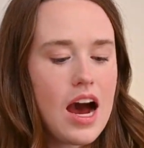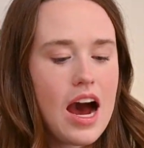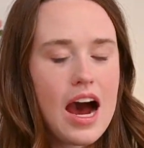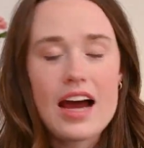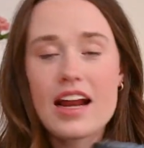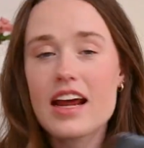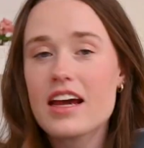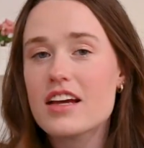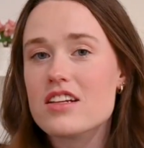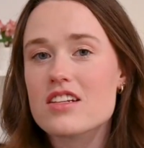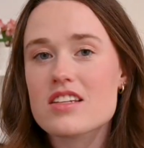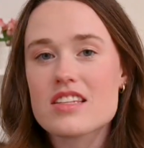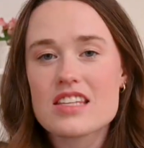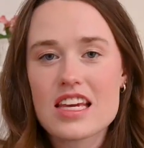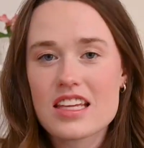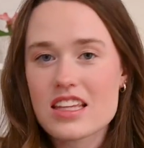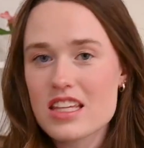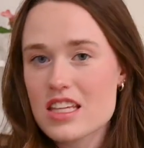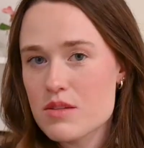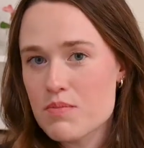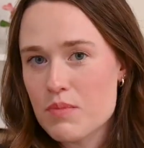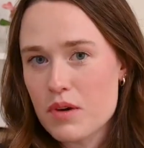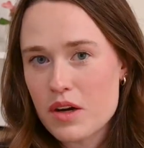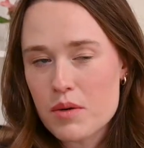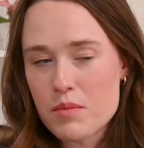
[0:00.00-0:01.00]
And I just like
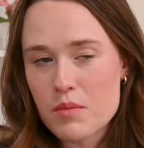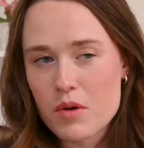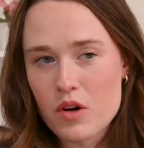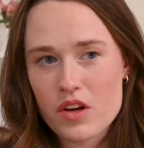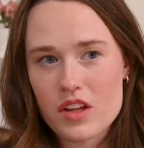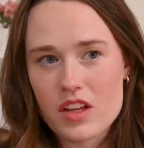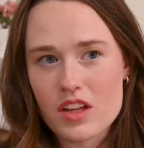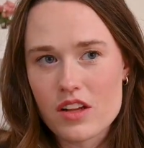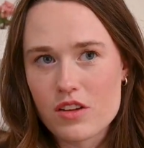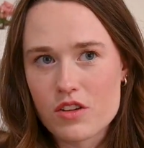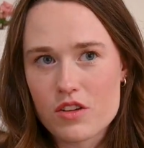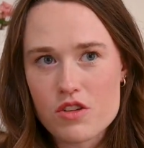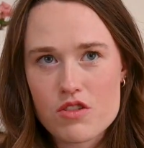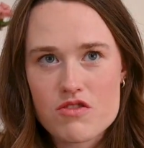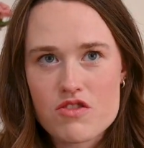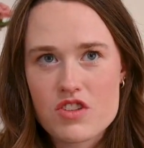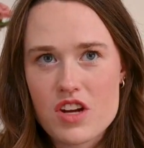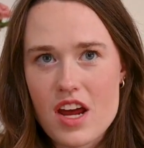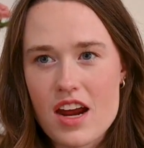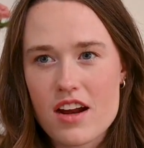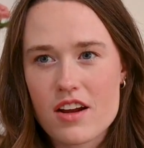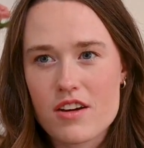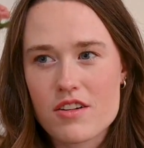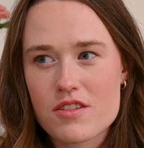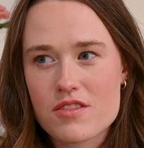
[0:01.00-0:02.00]
this book more than Lord of
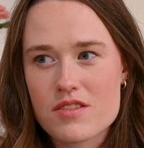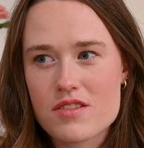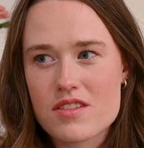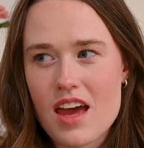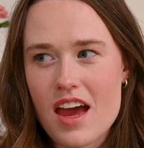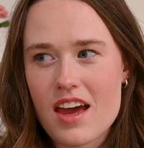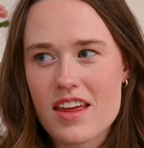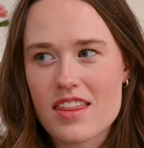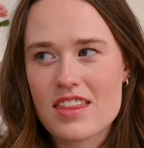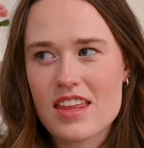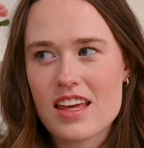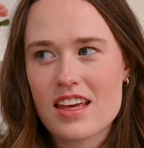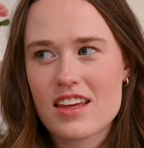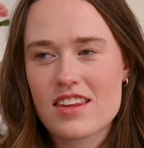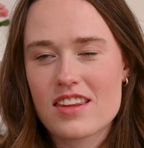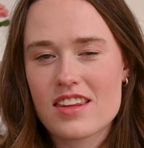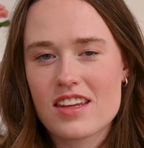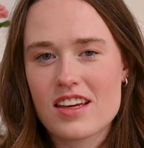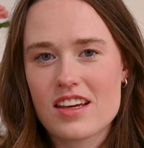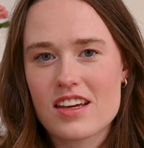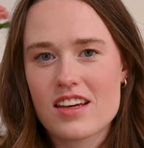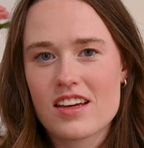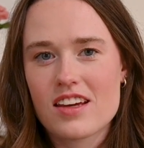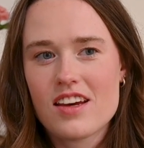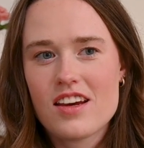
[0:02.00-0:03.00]
Shadows. I think
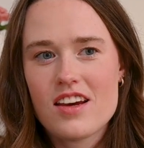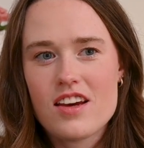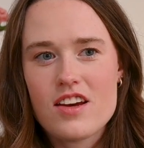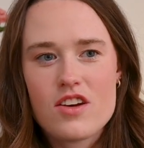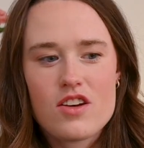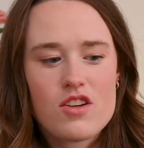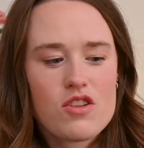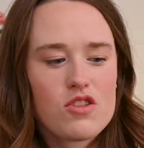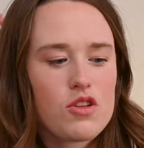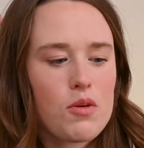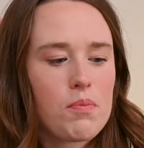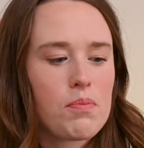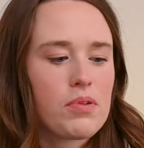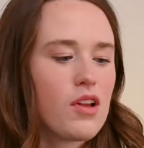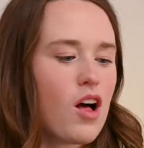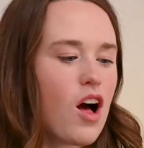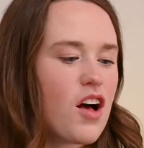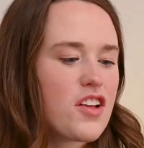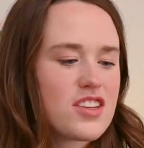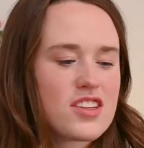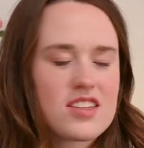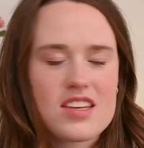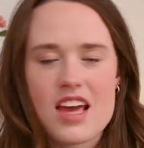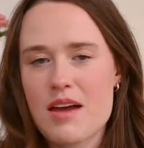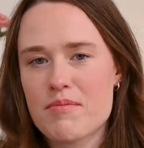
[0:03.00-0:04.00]
that the
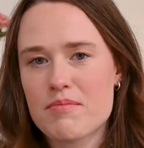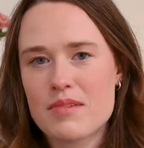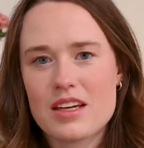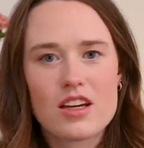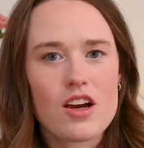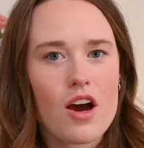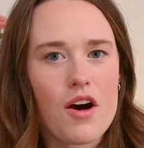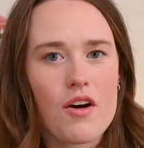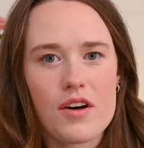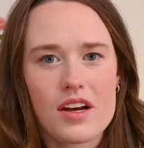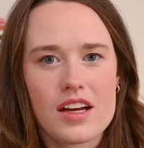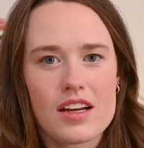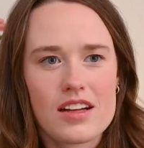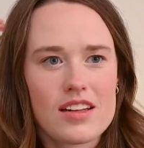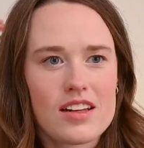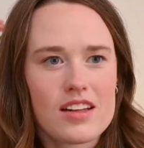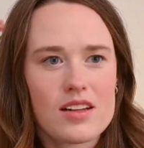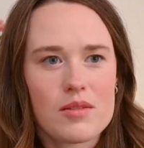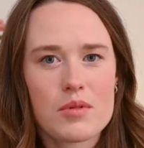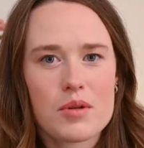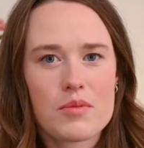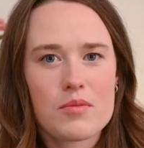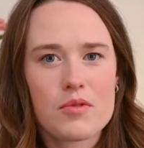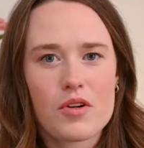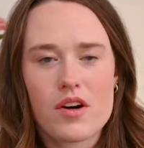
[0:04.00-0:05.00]
plot just had me going a
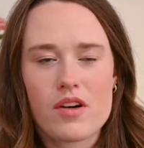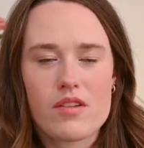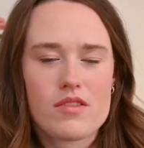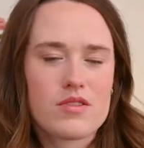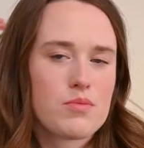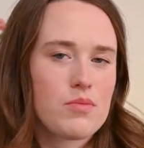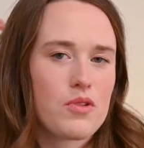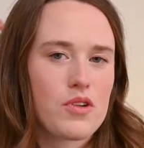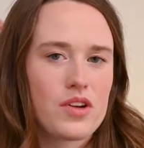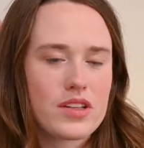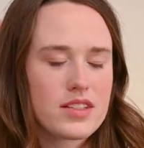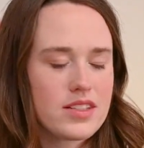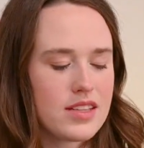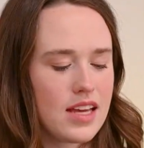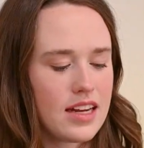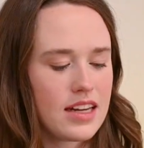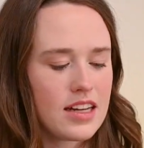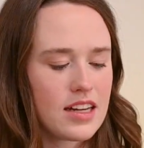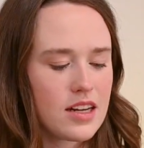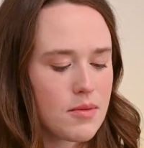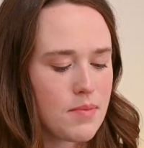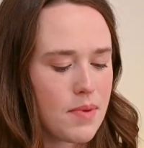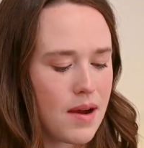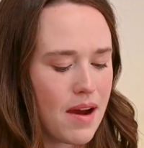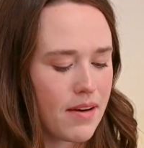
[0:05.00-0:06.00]
little bit more. I was more
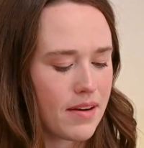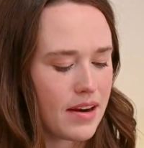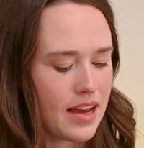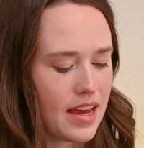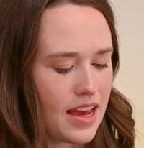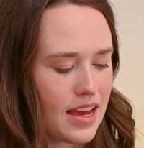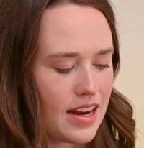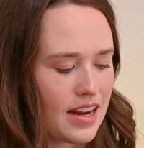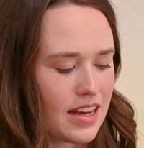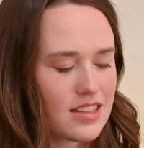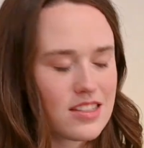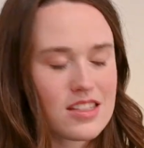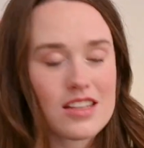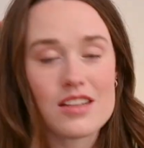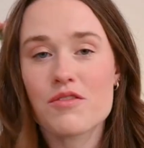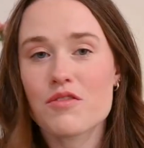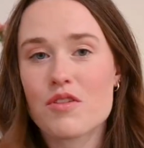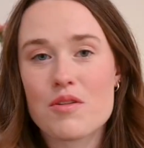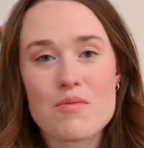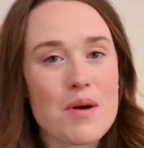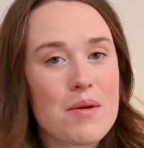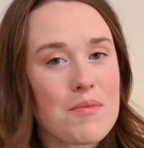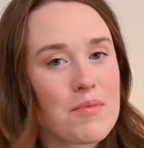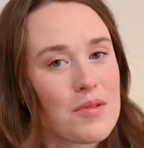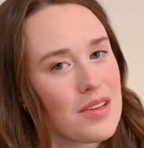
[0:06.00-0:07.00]
excited about it, and I didn't
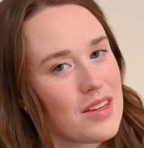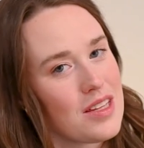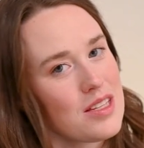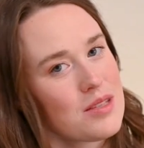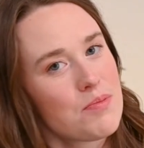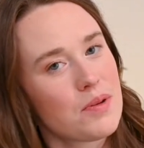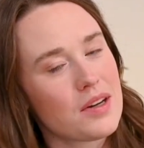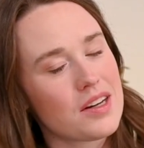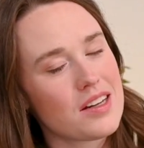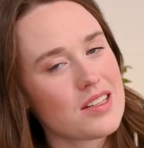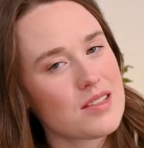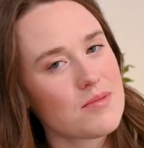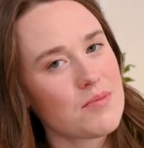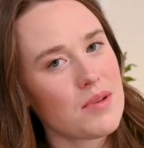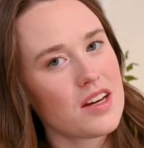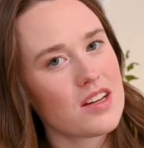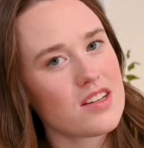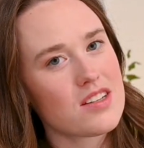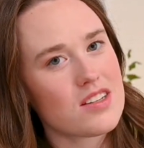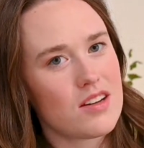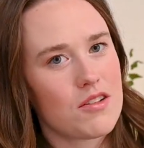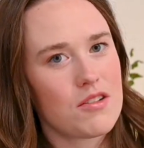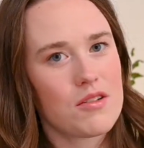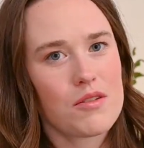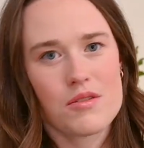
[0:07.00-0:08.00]
remember this book as much,
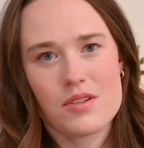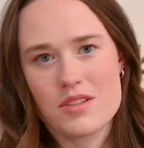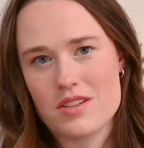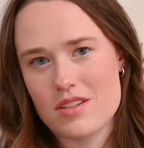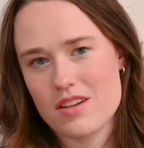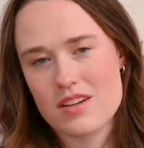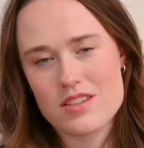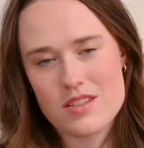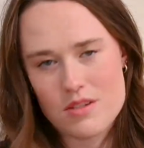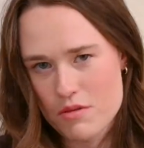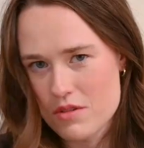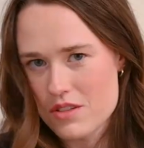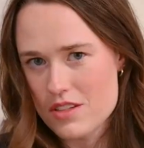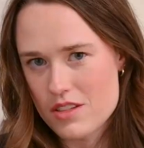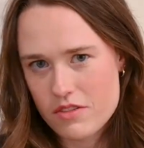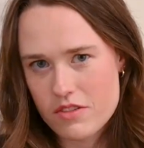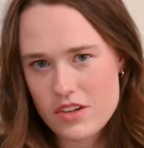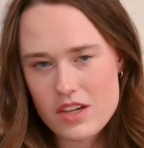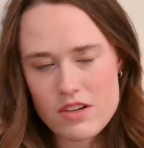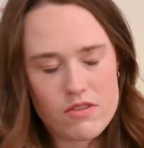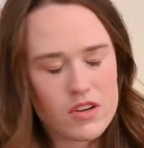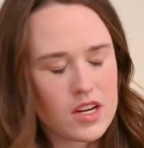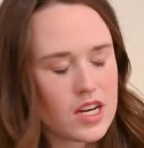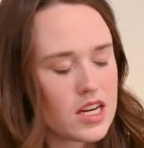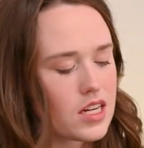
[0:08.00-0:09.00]
so it was because it was a
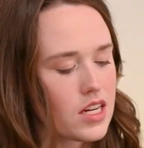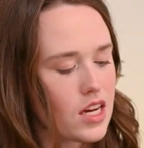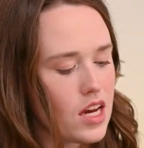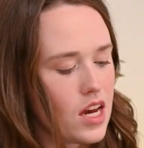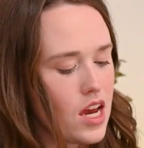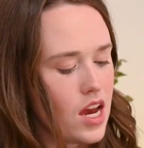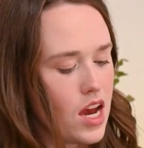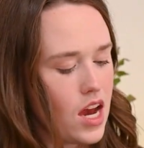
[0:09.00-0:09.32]
reread.